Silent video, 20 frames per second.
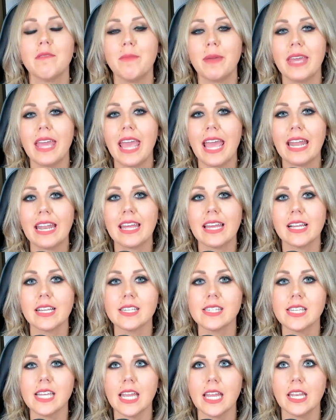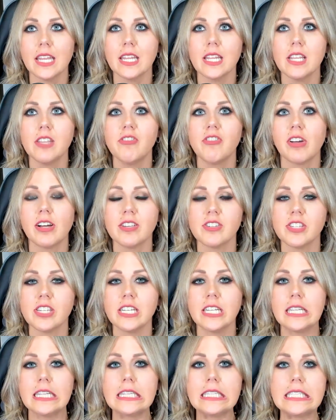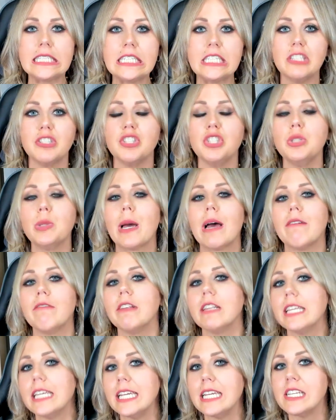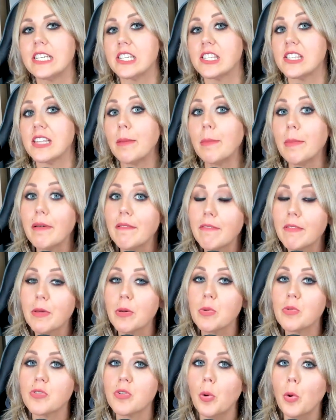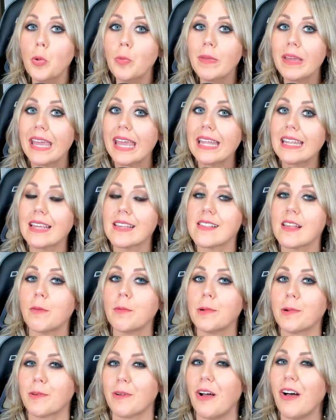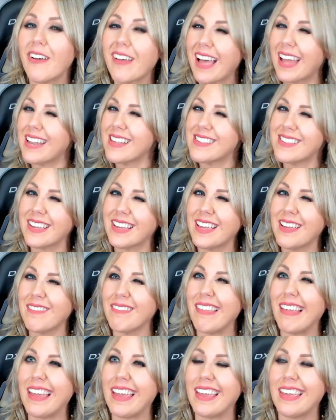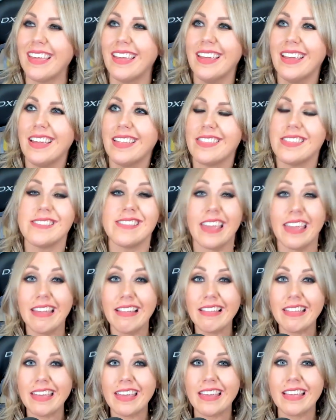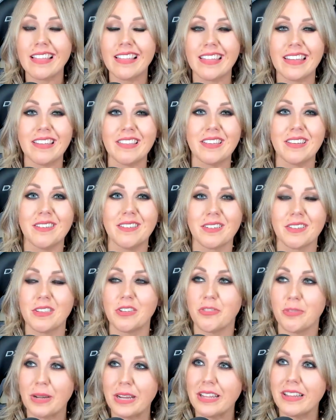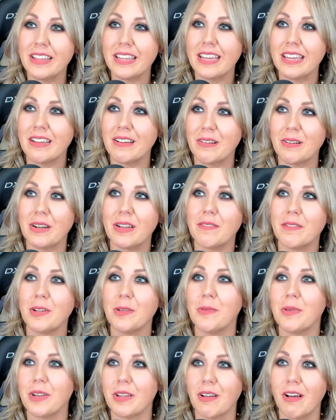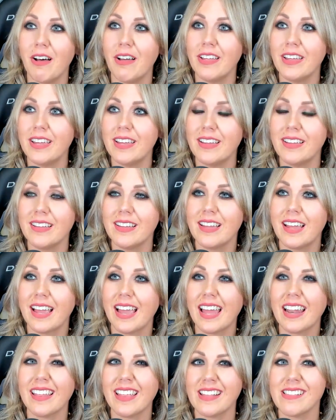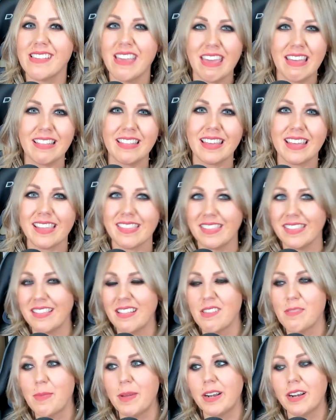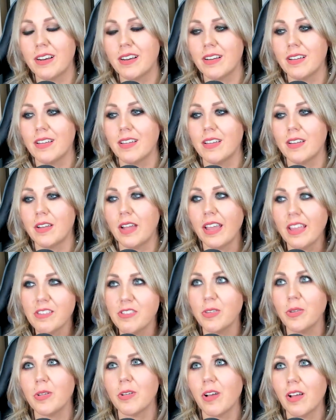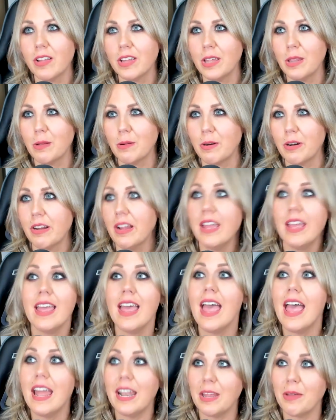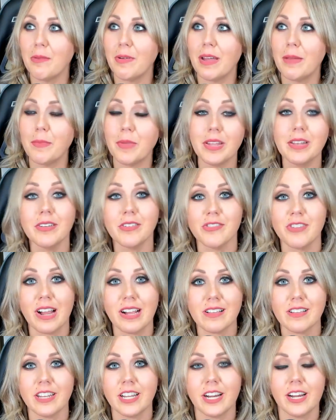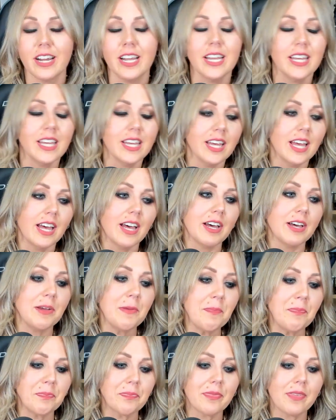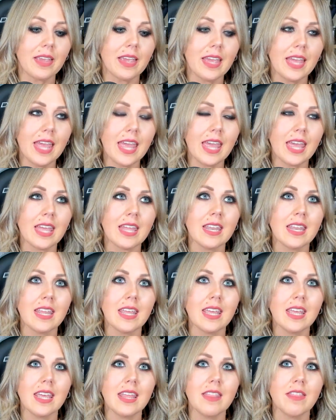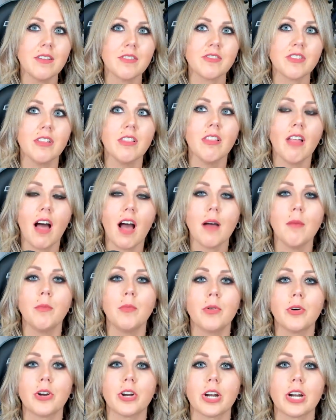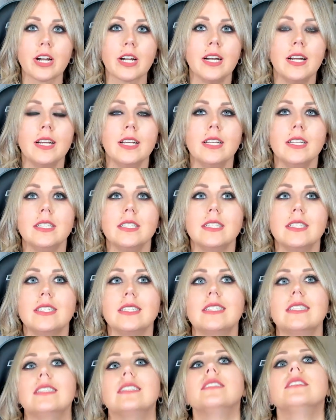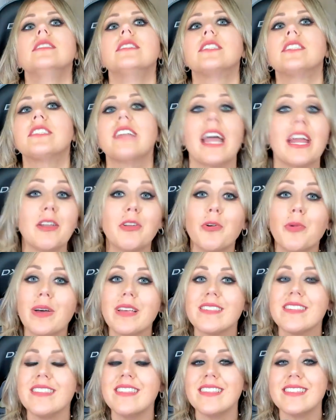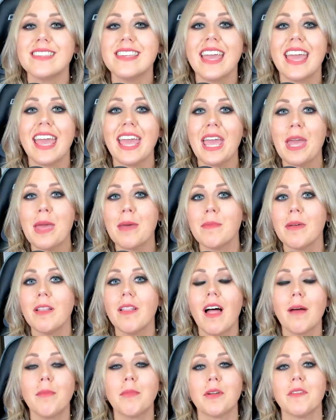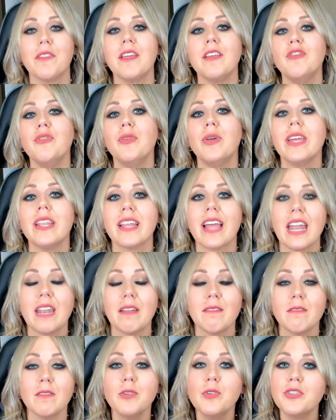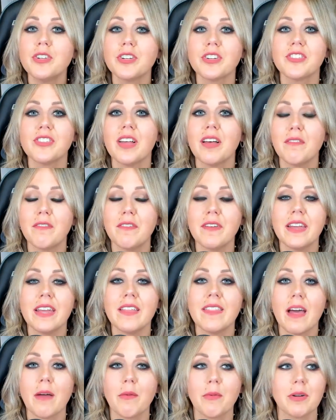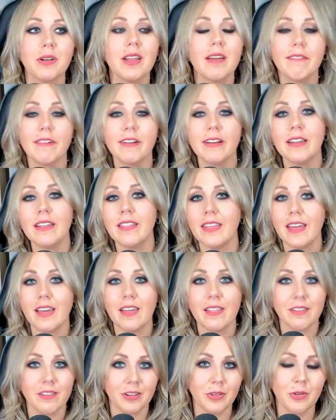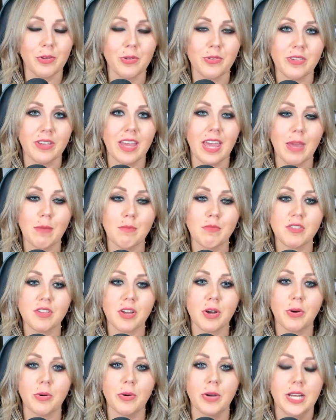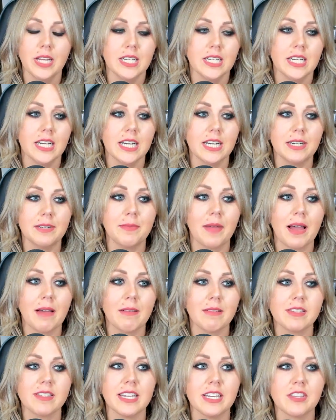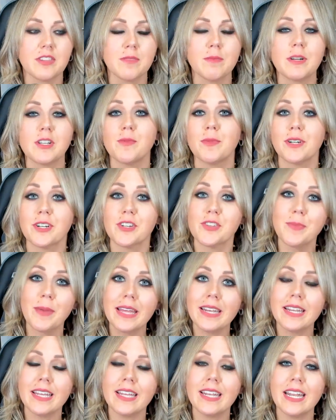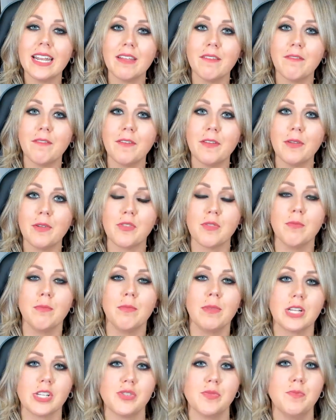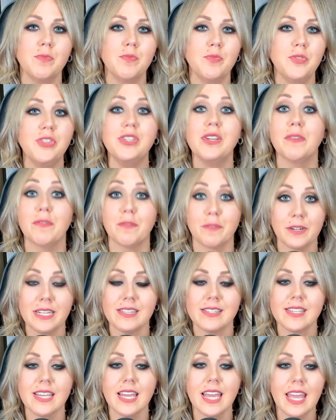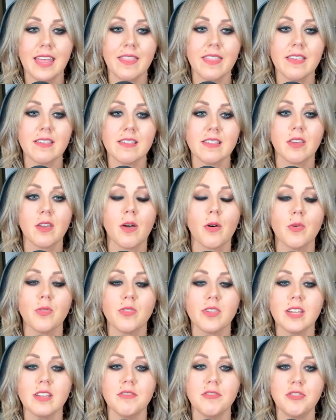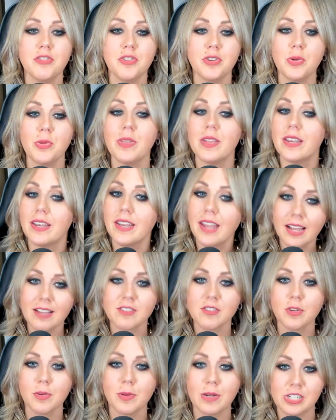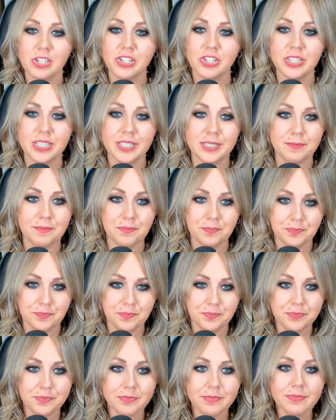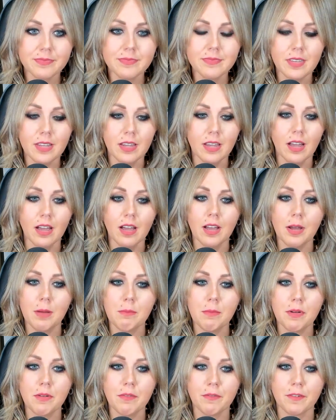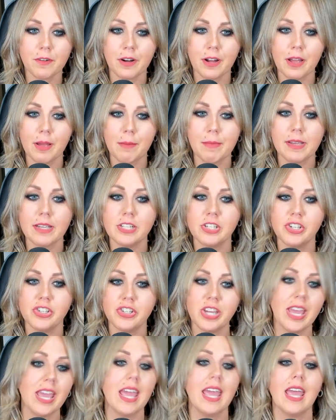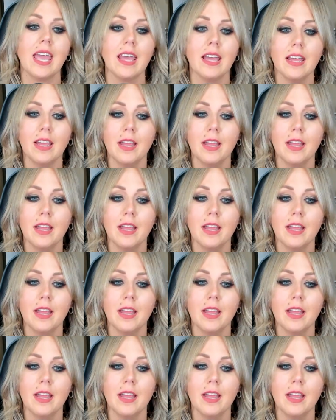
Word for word: mechanics and it doesn't lean too heavily into some of those old mechanics that we were all kind of sick of like the tailing and the, or the trailing or whatever you want to call it i kind of like tailing i think that's better i guess you could call it either or anyway i'm getting distracted here um, and there's a lot more side quests in this game, a lot more things you can kind of lose yourself in that were never in any other Yakuza game. So um, I would say it's much more expanded and it feels much different. And this goes into the next question um, from Jay